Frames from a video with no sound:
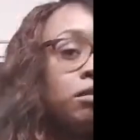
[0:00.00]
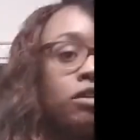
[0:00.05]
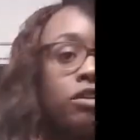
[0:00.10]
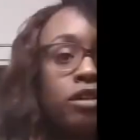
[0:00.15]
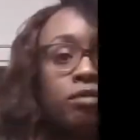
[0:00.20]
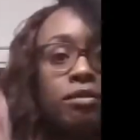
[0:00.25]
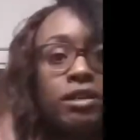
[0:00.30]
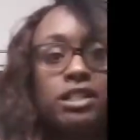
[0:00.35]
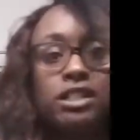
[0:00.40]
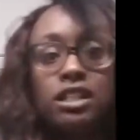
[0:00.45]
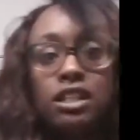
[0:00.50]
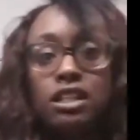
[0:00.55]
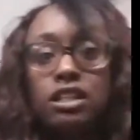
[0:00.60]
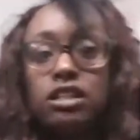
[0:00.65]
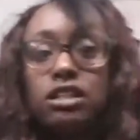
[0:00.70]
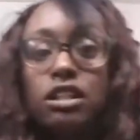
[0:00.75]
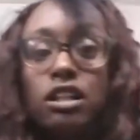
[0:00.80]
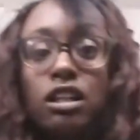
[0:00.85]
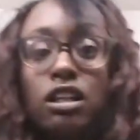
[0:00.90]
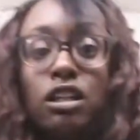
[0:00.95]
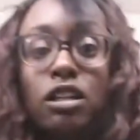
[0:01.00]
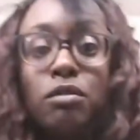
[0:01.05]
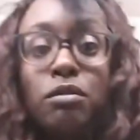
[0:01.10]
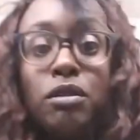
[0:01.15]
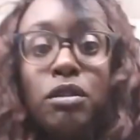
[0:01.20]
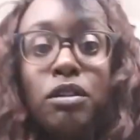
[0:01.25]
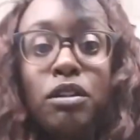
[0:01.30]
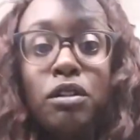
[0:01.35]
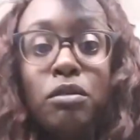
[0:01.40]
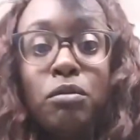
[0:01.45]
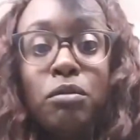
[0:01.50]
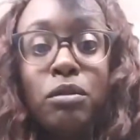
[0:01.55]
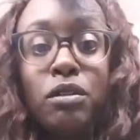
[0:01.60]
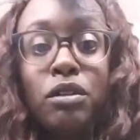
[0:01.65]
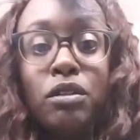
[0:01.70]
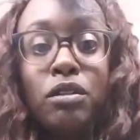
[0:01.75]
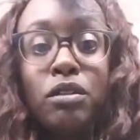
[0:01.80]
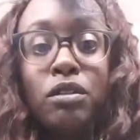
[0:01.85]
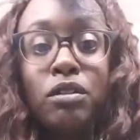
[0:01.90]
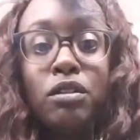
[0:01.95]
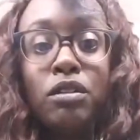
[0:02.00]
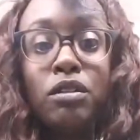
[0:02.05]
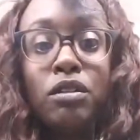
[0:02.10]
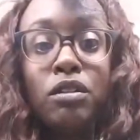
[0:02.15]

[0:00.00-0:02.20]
me get my silk stick and I'll be right back.